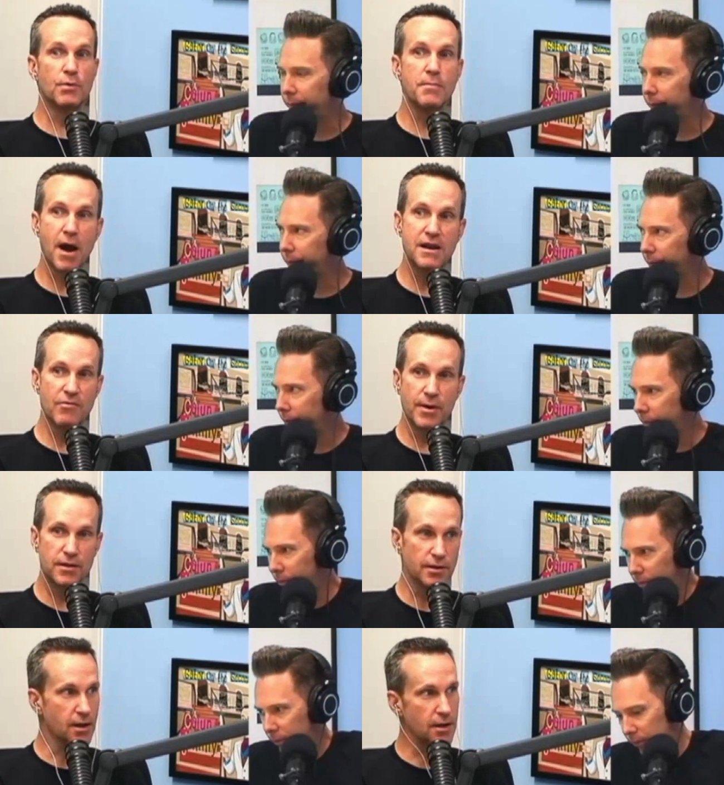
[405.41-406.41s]
Speaker 1: remind everybody
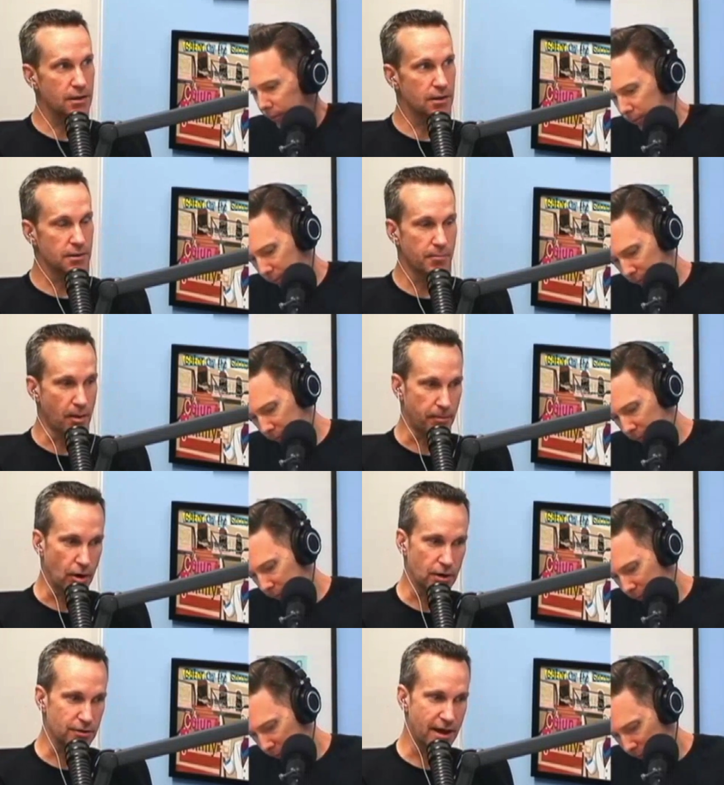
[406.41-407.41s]
in the in the
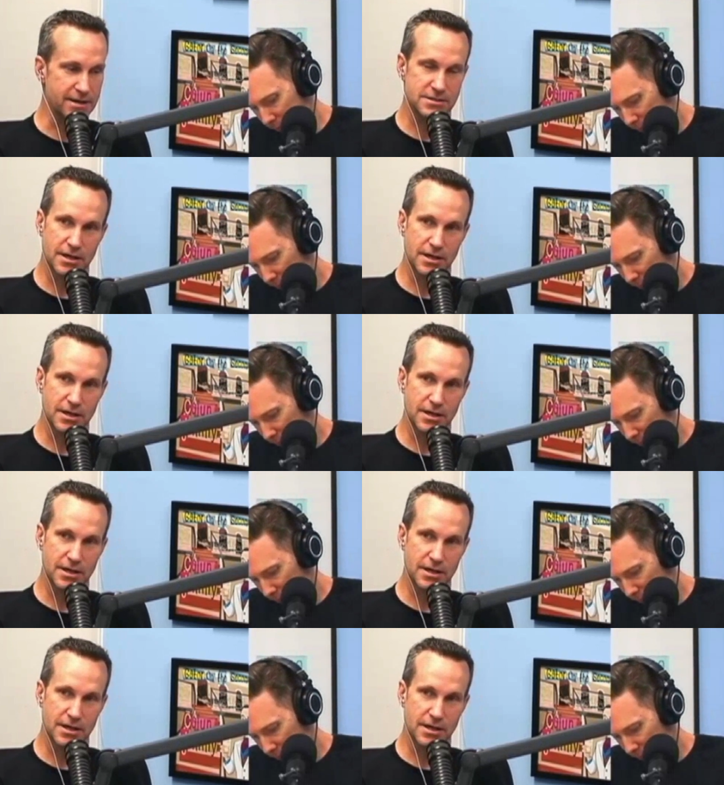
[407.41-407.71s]
ballpark that